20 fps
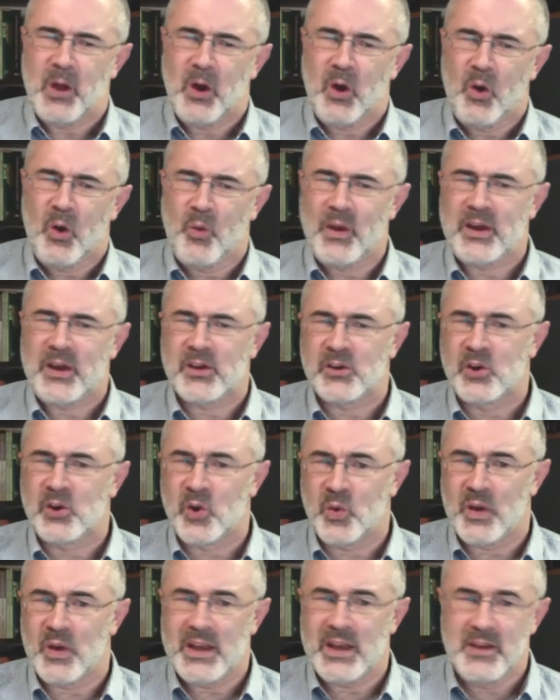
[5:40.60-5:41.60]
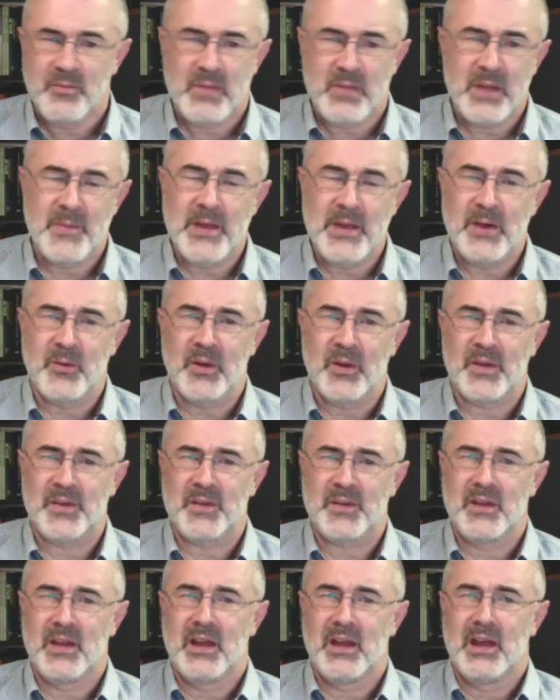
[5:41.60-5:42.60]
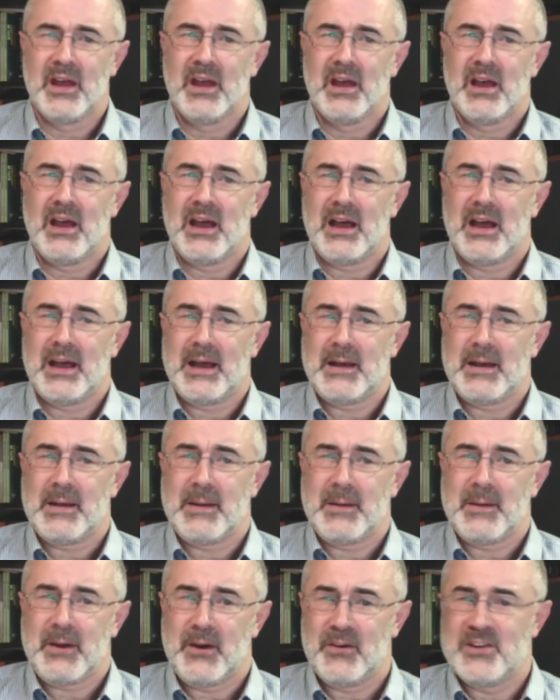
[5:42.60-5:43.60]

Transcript: We can go in maybe with a